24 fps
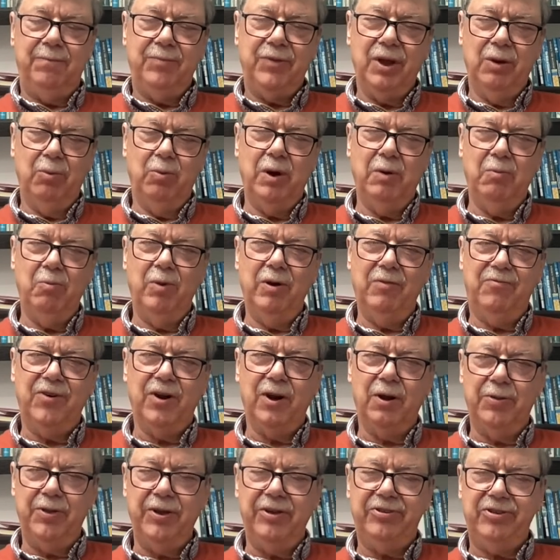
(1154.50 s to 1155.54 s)
And when we
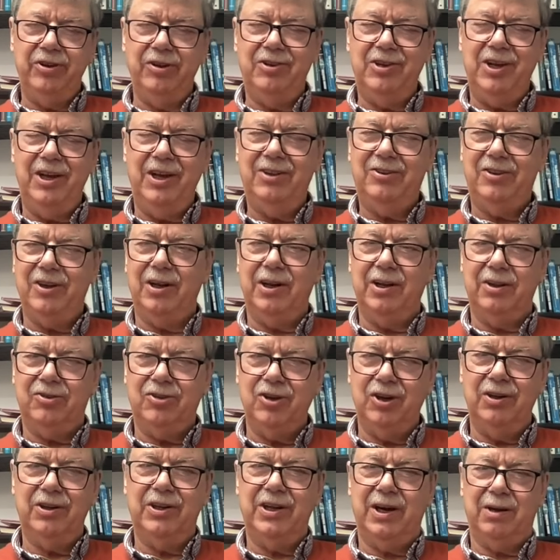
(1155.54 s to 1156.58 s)
followed this in detail, it
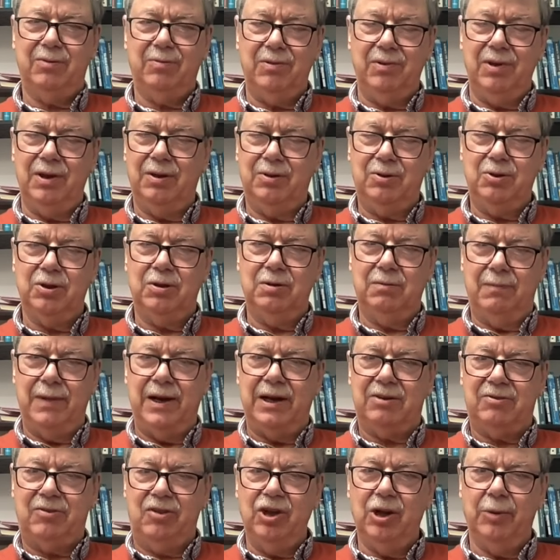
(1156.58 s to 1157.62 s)
turned out it couldn't
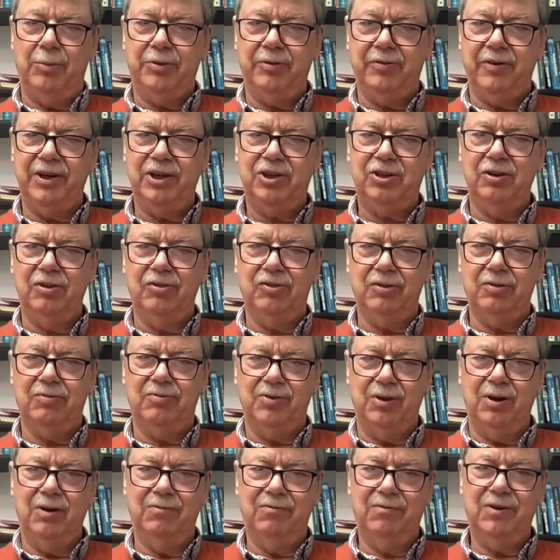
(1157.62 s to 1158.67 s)
match the observations of,
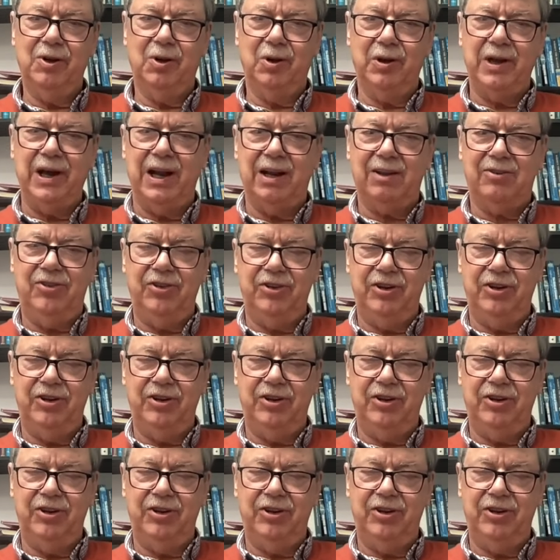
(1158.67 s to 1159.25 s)
of real galaxy